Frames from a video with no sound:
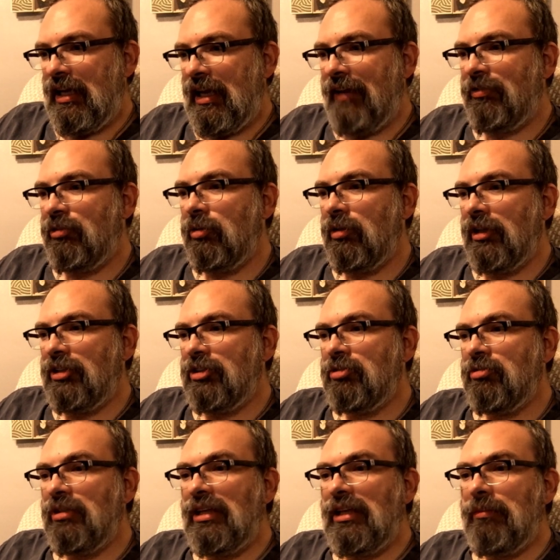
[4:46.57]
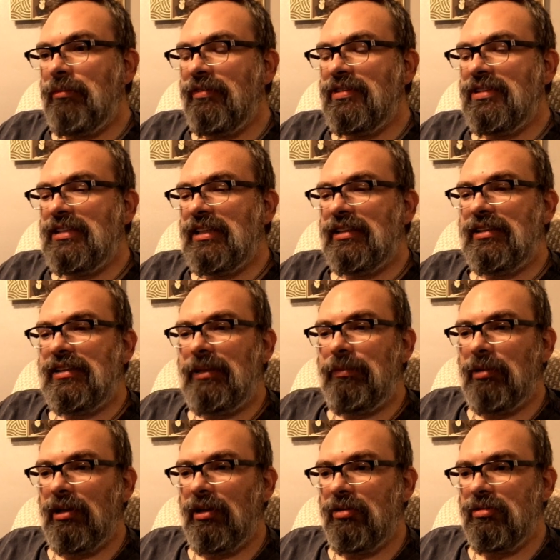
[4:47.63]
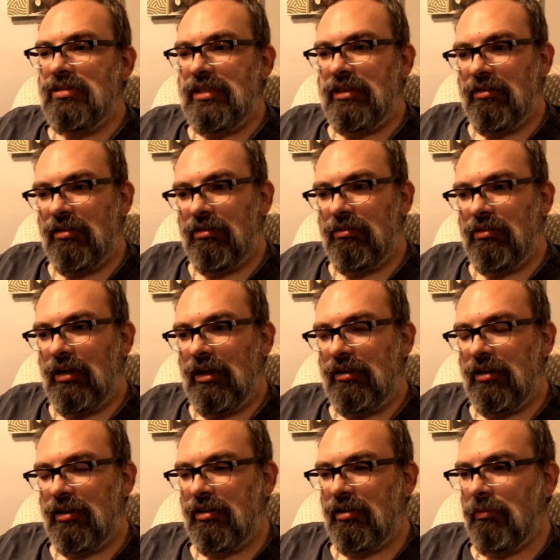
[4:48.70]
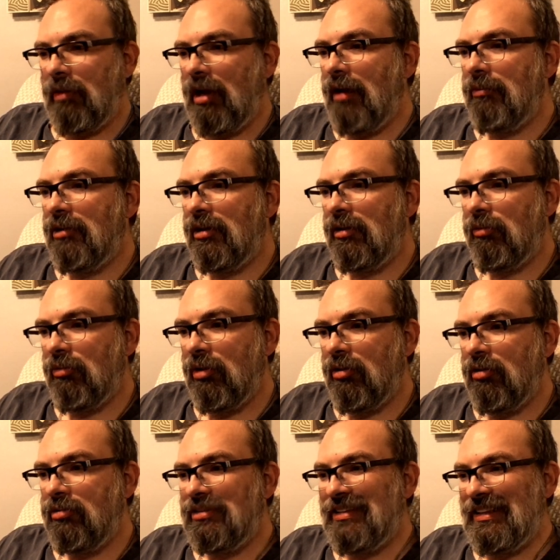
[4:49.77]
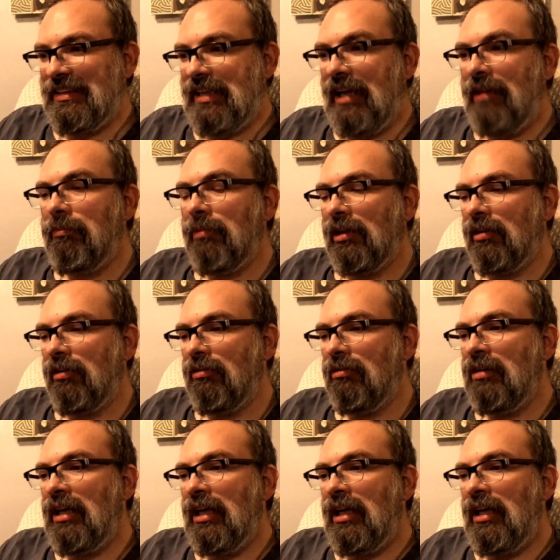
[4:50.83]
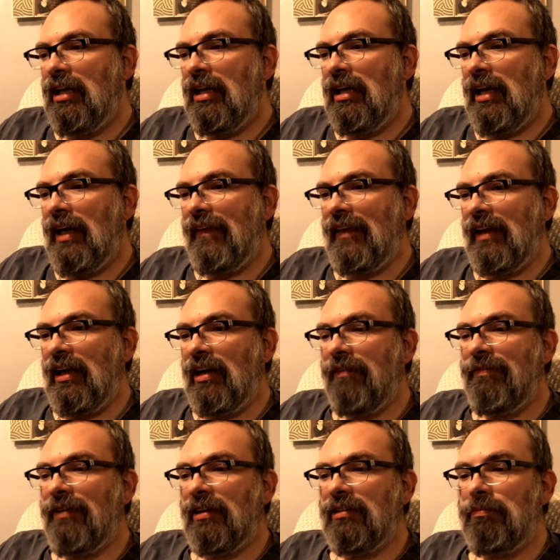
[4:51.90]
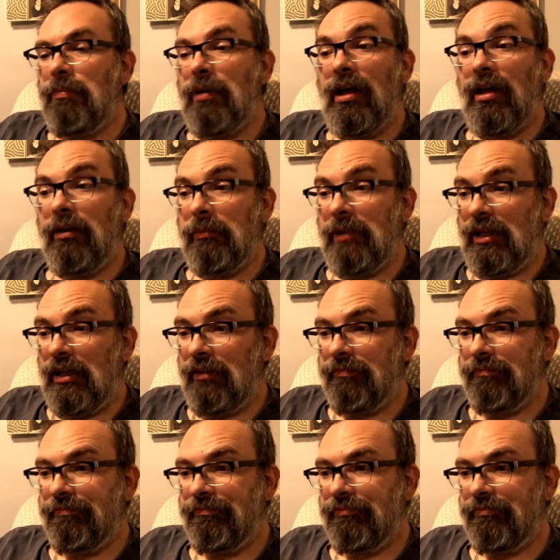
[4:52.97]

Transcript: After an extreme of 60 below zero, the thermometer rose to 10 below, and the air felt balmy.